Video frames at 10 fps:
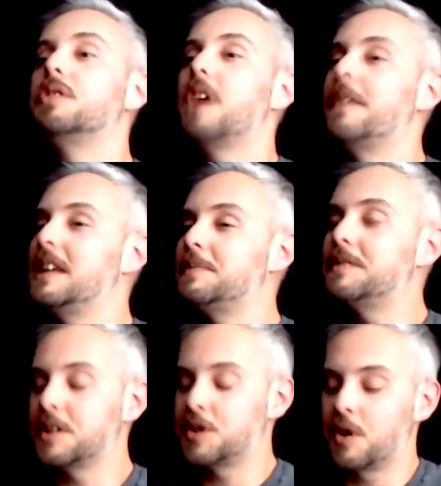I think this
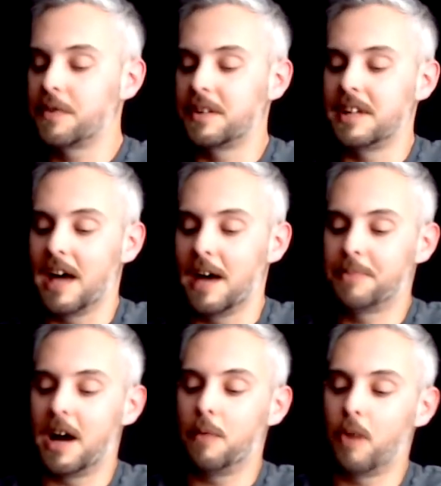means something stronger than
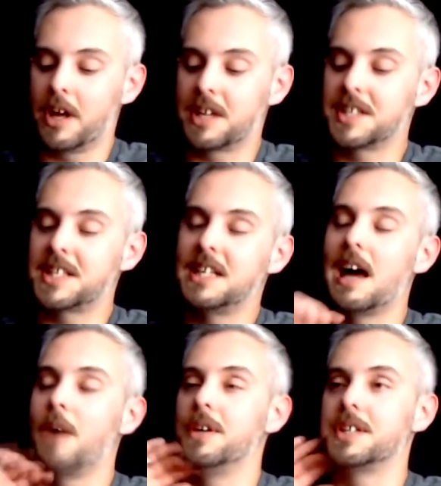that, but what I can see
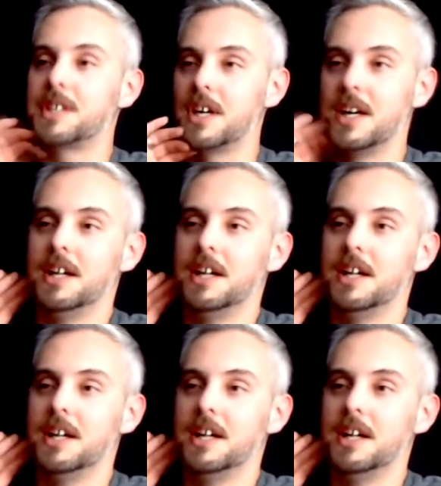now is that